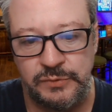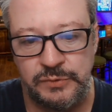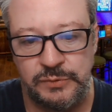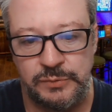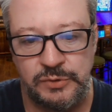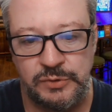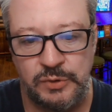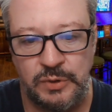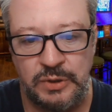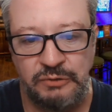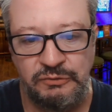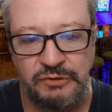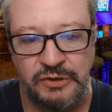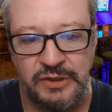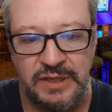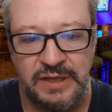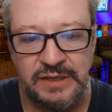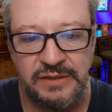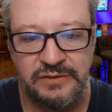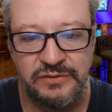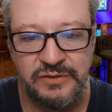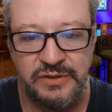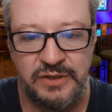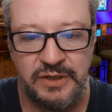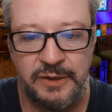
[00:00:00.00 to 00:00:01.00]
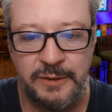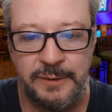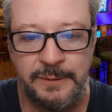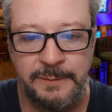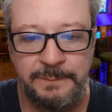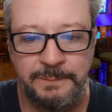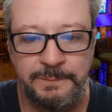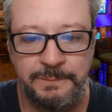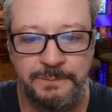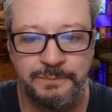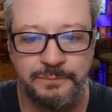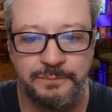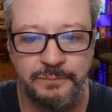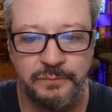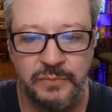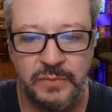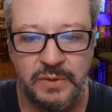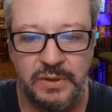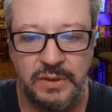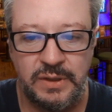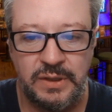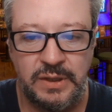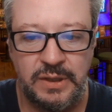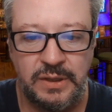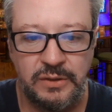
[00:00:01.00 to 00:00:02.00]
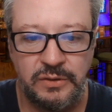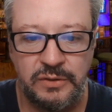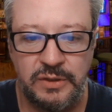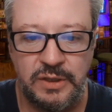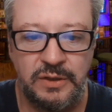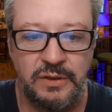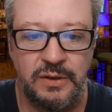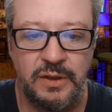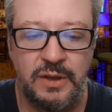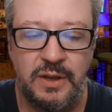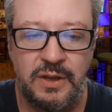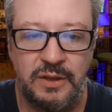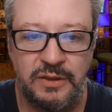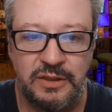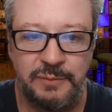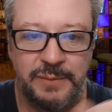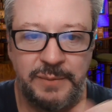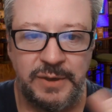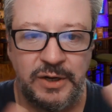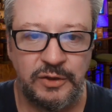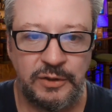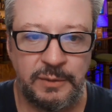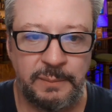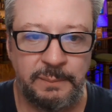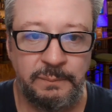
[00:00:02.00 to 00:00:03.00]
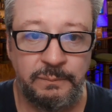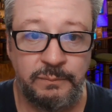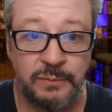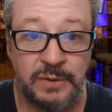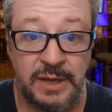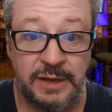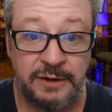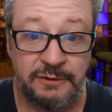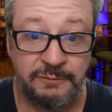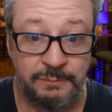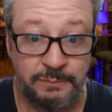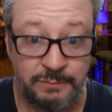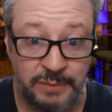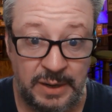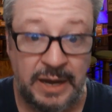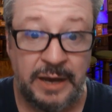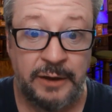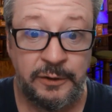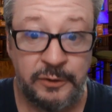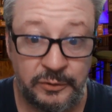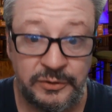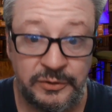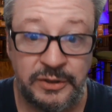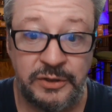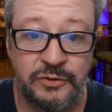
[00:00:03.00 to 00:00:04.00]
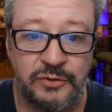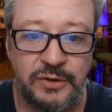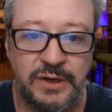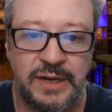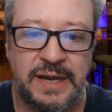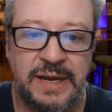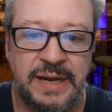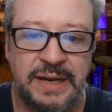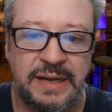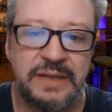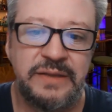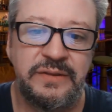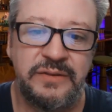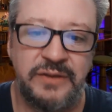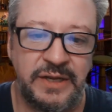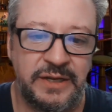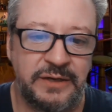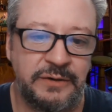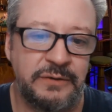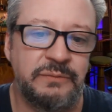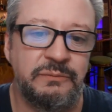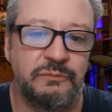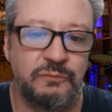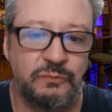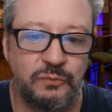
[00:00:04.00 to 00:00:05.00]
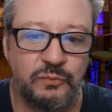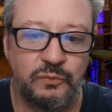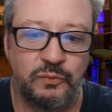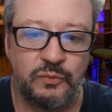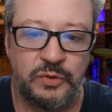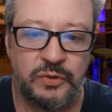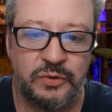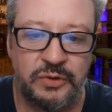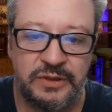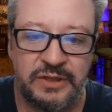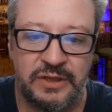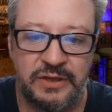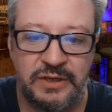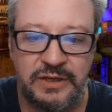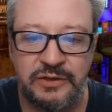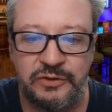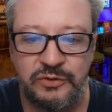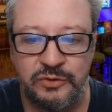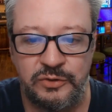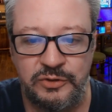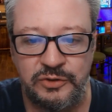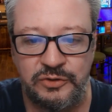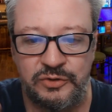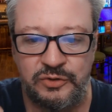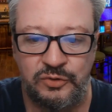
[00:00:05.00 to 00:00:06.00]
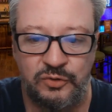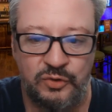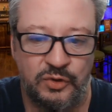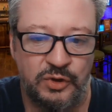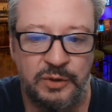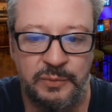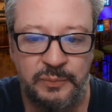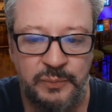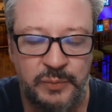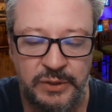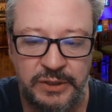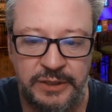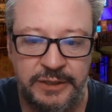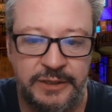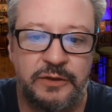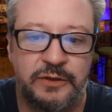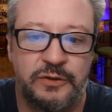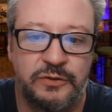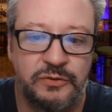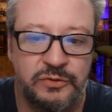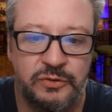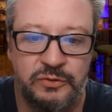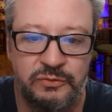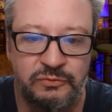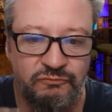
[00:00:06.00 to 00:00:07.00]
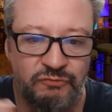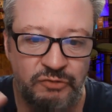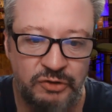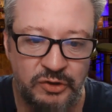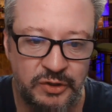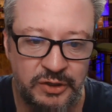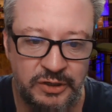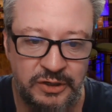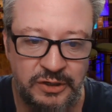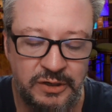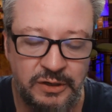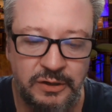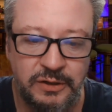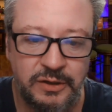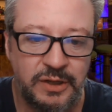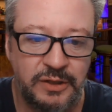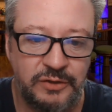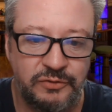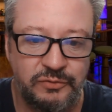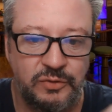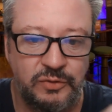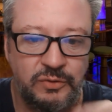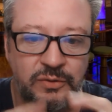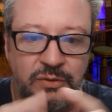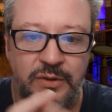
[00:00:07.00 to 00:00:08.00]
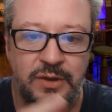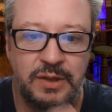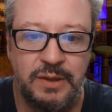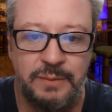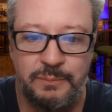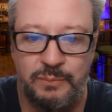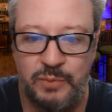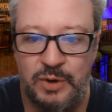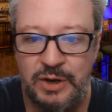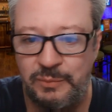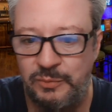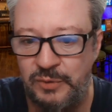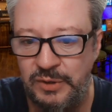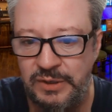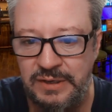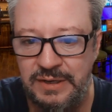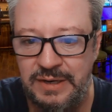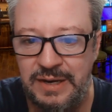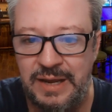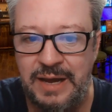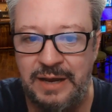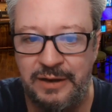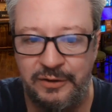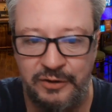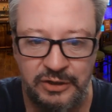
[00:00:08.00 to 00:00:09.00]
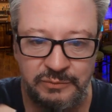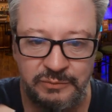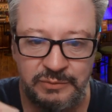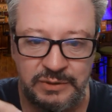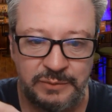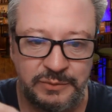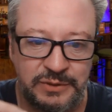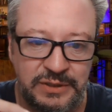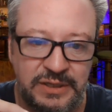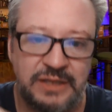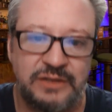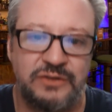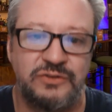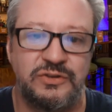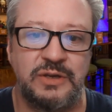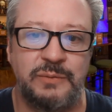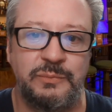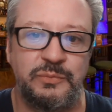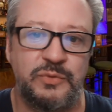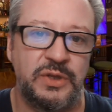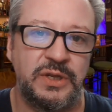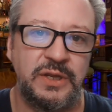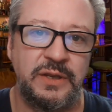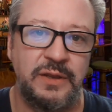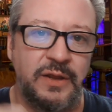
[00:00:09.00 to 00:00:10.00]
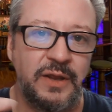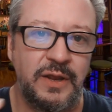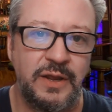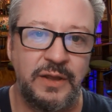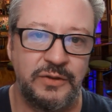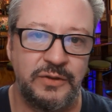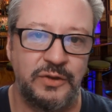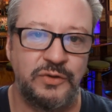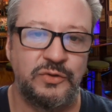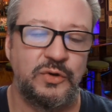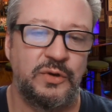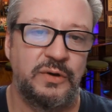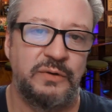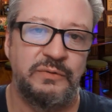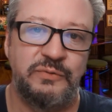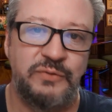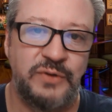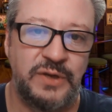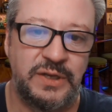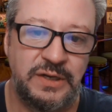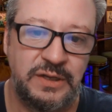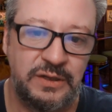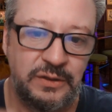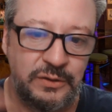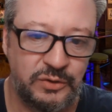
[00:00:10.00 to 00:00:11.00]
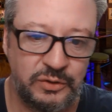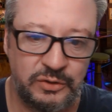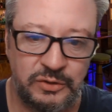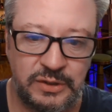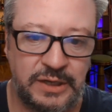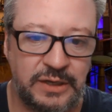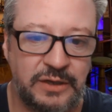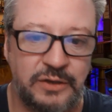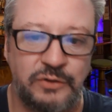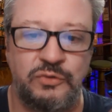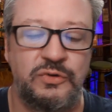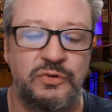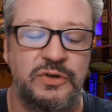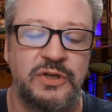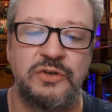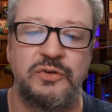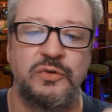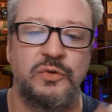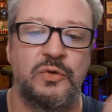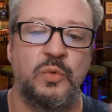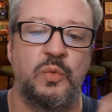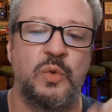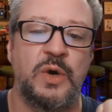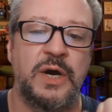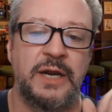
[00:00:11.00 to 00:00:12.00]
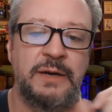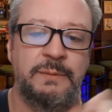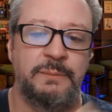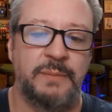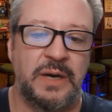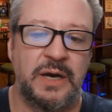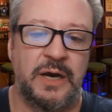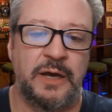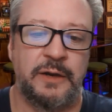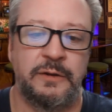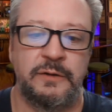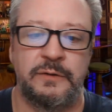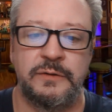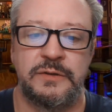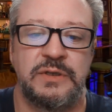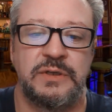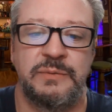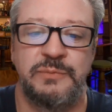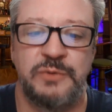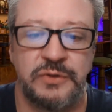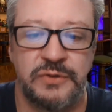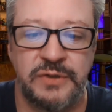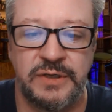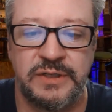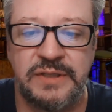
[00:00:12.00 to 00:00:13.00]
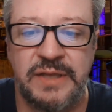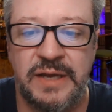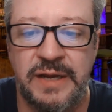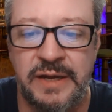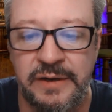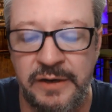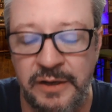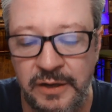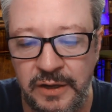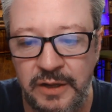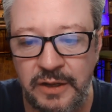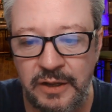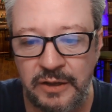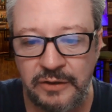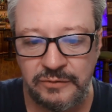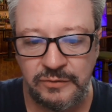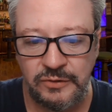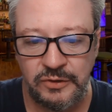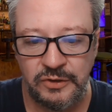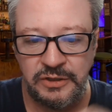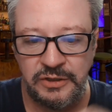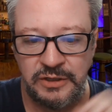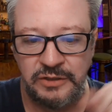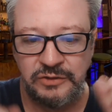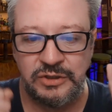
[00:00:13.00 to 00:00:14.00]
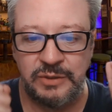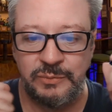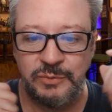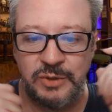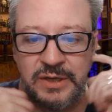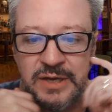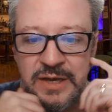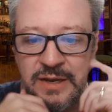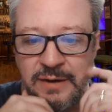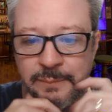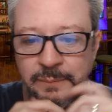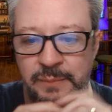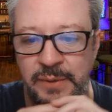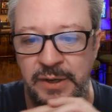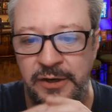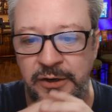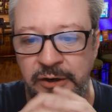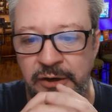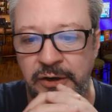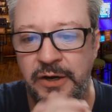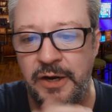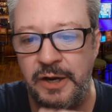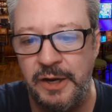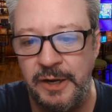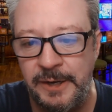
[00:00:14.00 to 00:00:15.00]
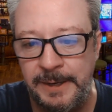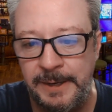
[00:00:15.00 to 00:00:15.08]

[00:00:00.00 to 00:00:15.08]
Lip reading: So I realized that the bigger the kind of bottle that you had, then really the easier this is going to be, because really it's probably not going to be able to get something that's going to fit into like a traditional wine bottle or something like that. So you're going to need something kind of bigger.